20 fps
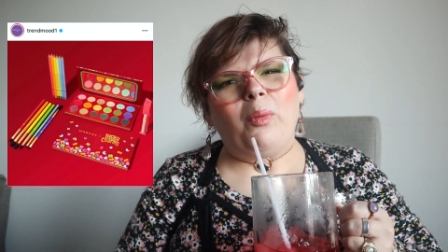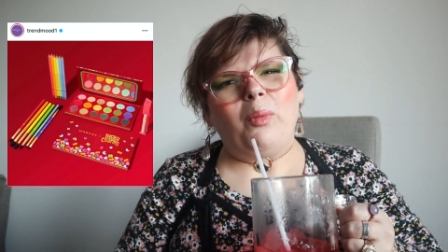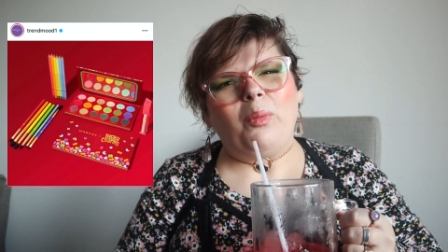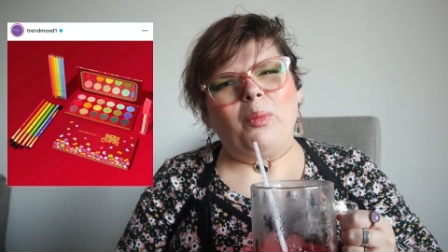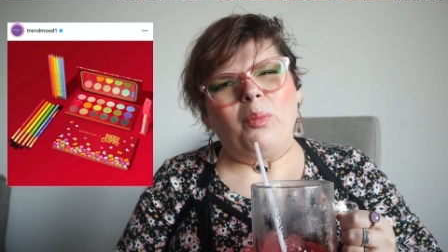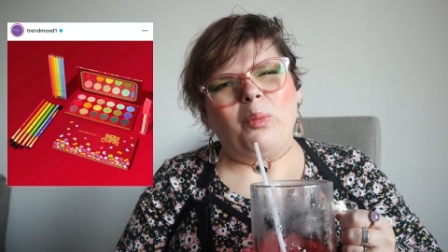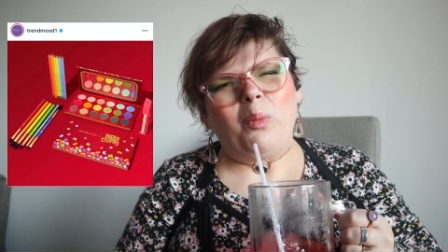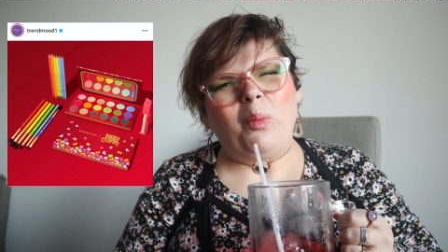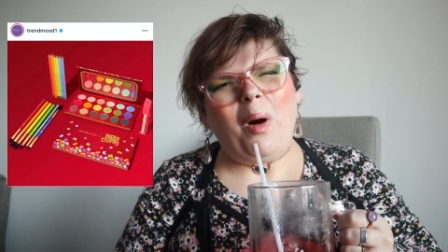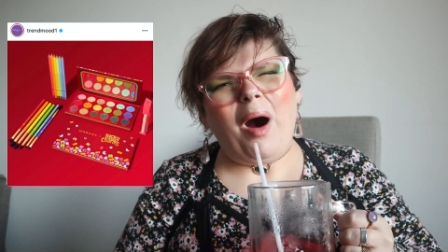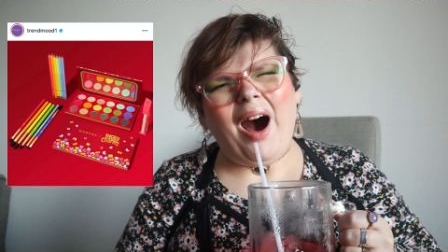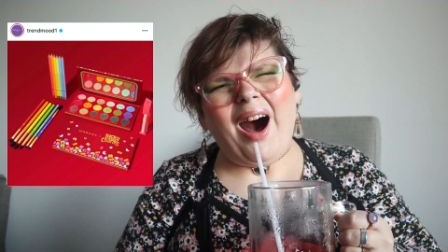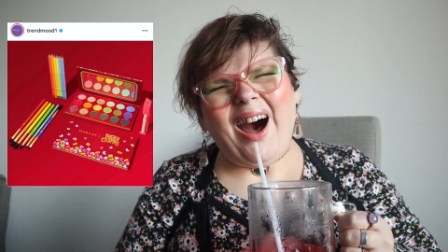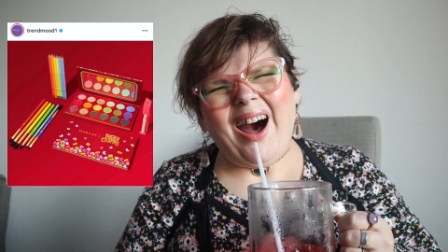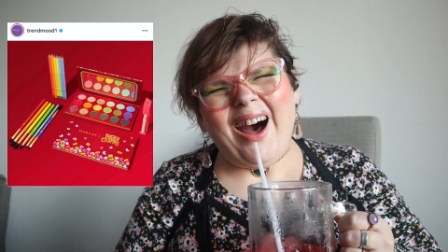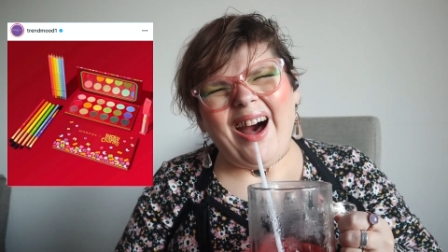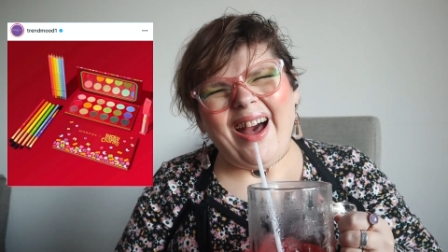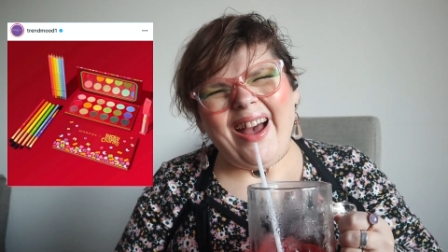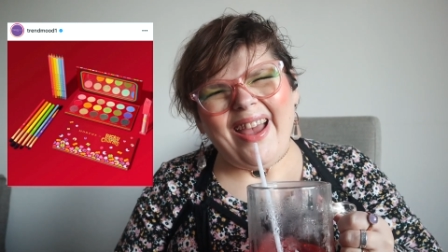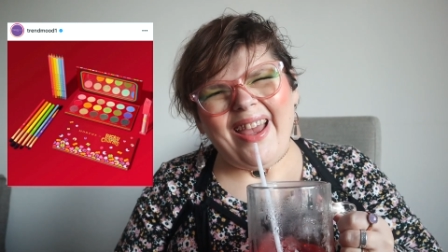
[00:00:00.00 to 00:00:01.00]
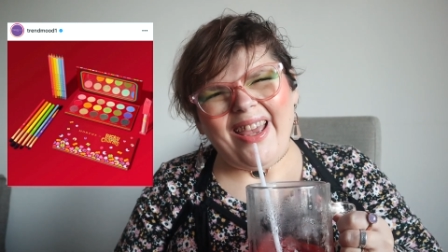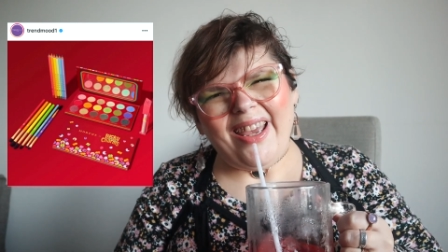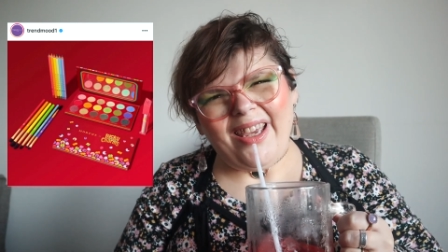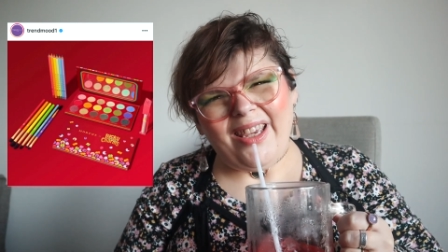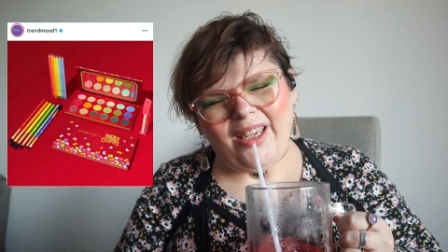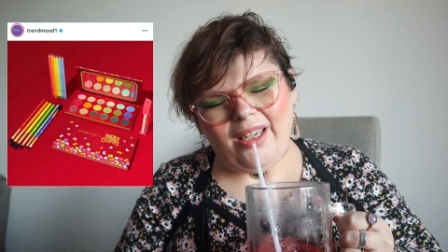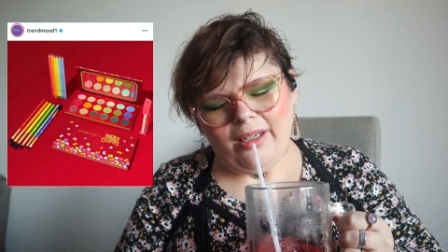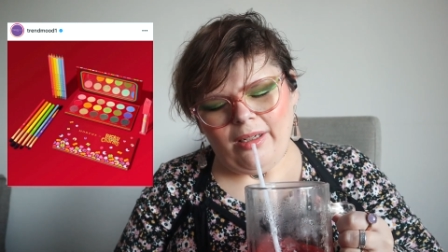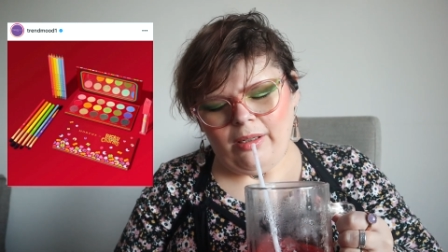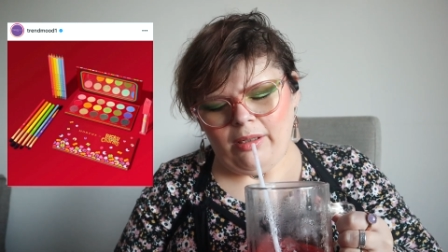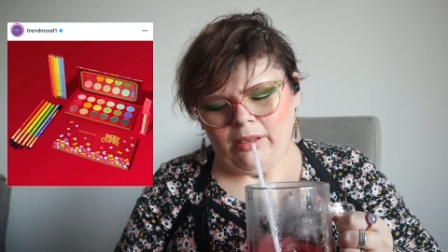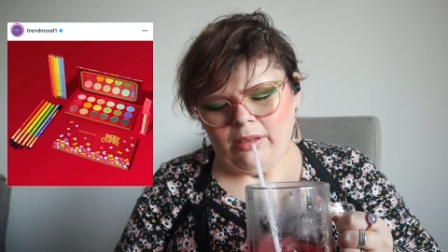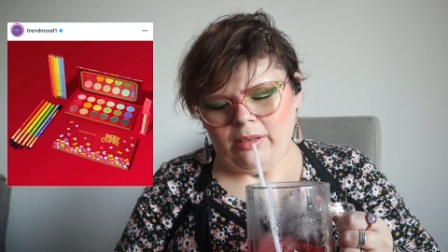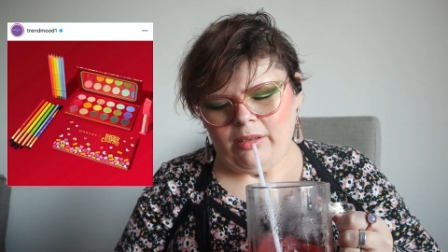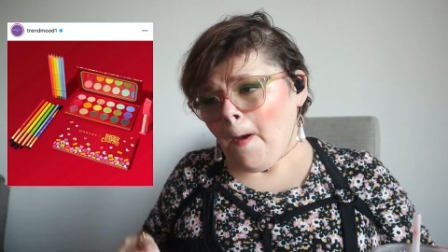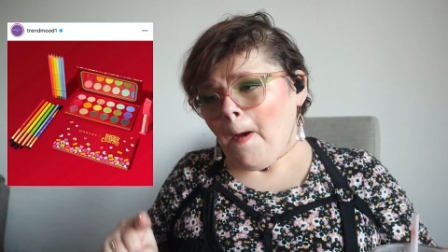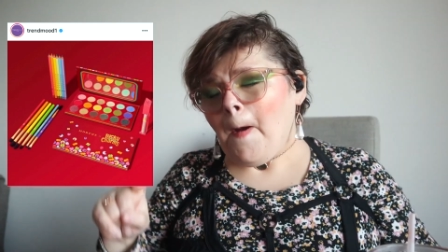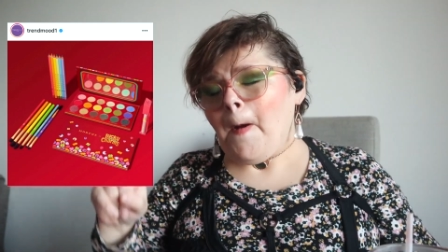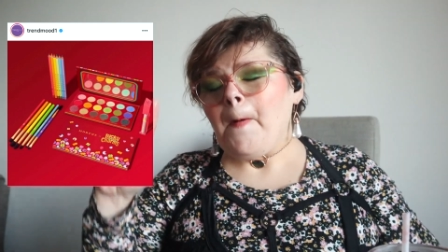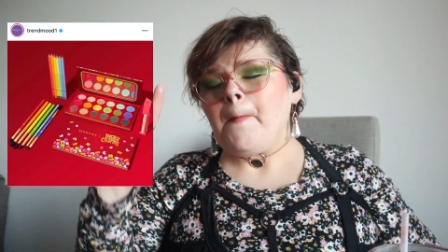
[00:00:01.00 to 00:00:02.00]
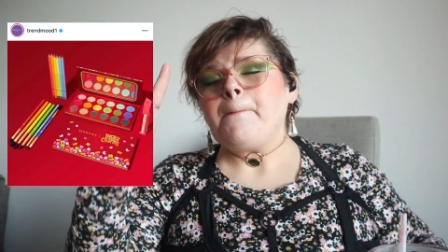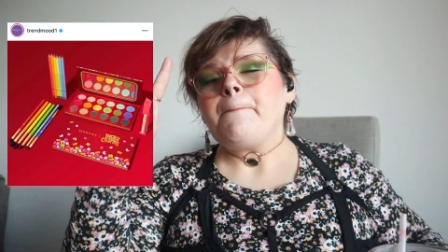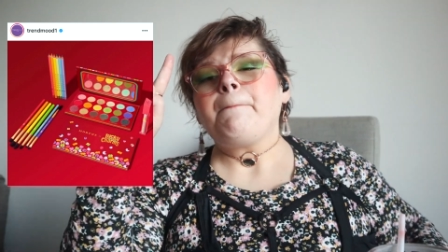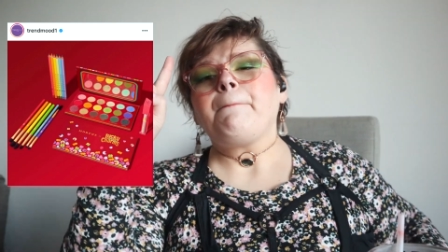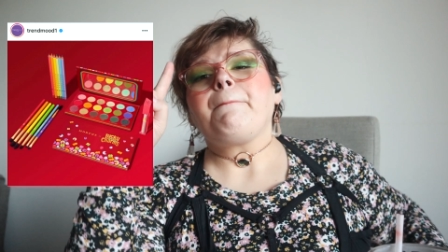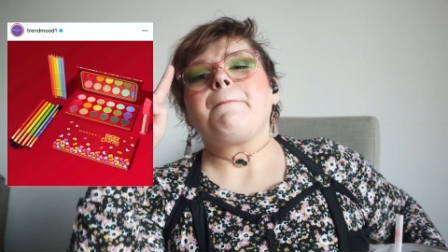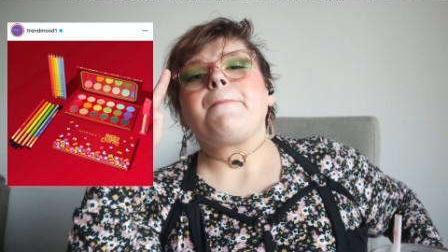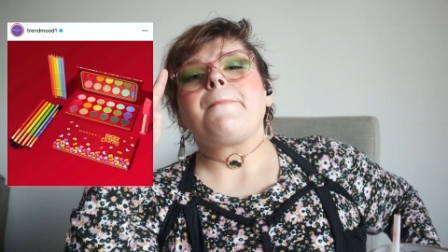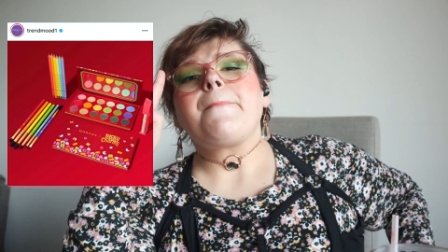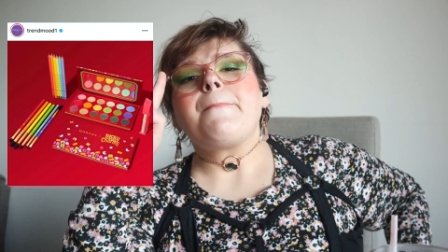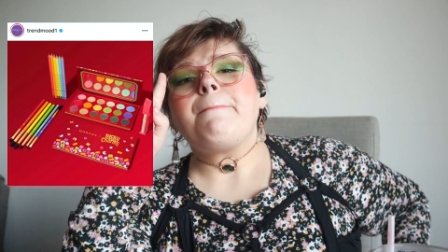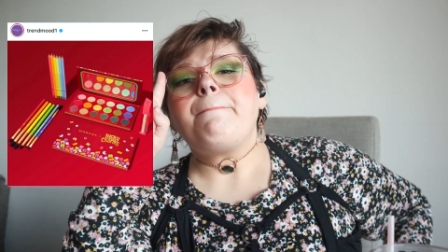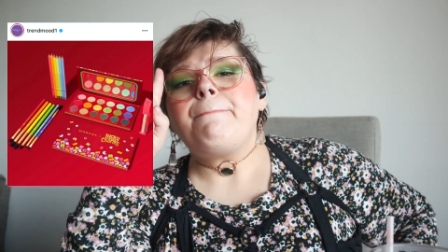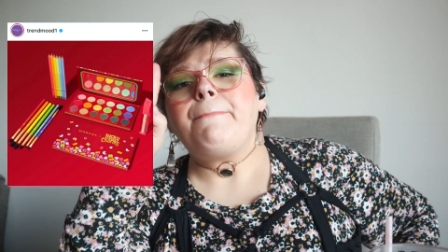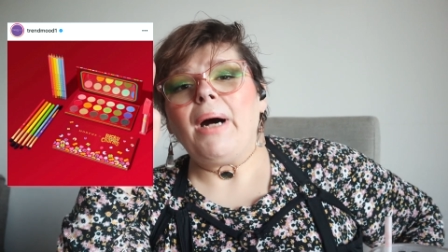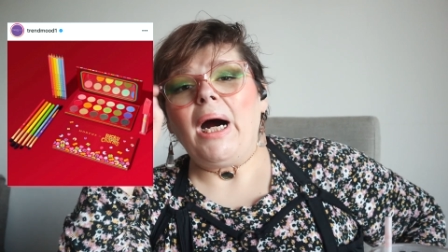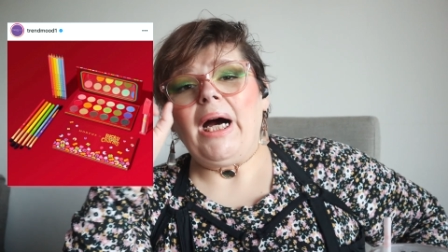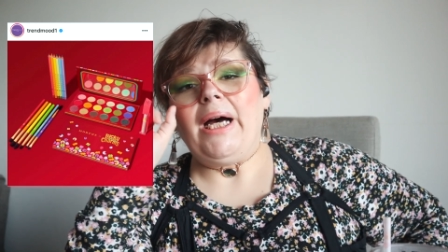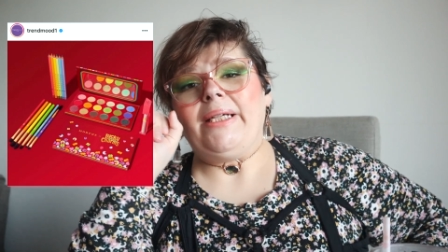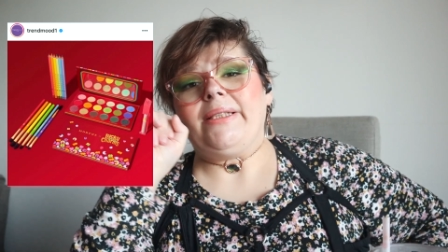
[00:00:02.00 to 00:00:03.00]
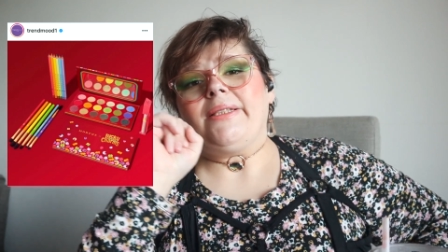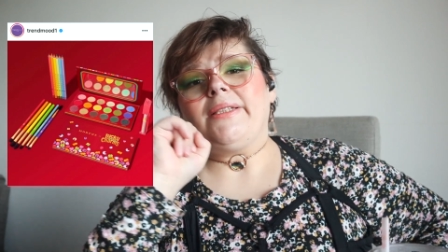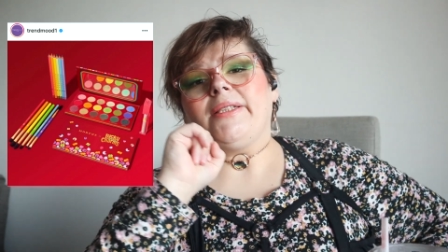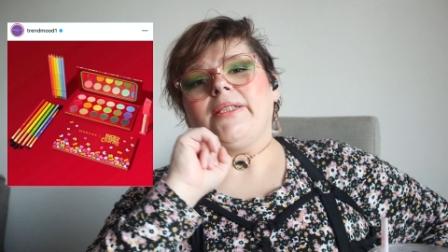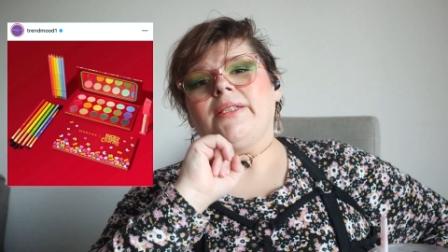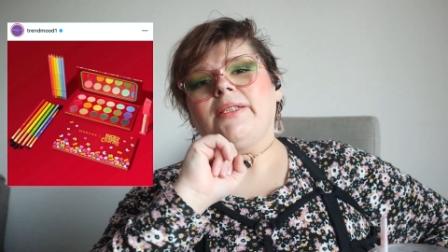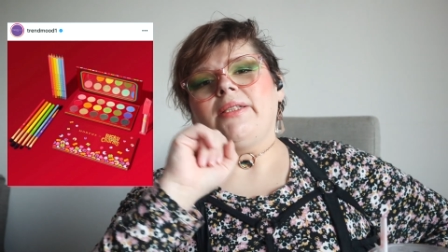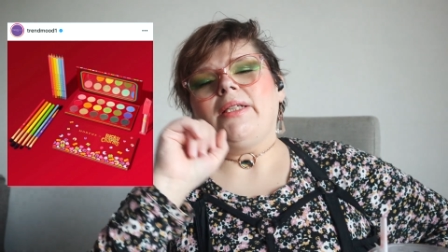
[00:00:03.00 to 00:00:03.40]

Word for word: Why? But